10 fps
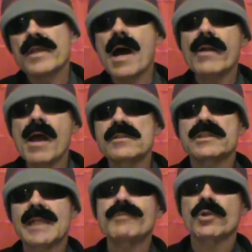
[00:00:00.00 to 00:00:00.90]
the outhouse
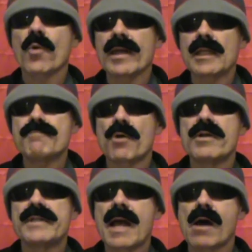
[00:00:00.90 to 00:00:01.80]
subsequently
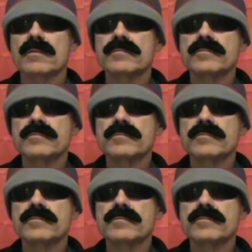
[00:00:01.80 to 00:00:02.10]
burned down.